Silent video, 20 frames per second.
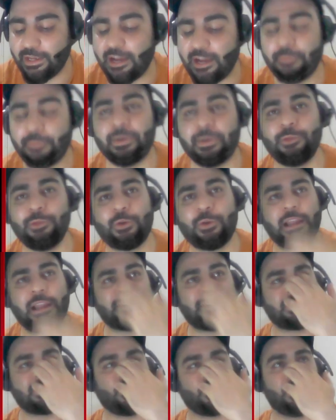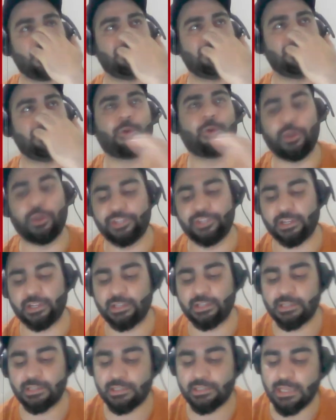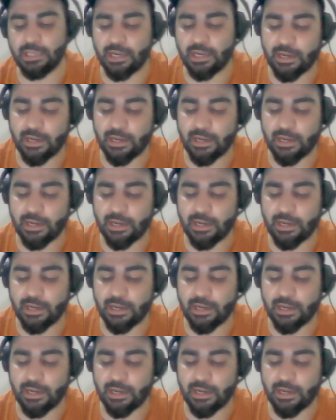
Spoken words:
But you could have told me a question, sir.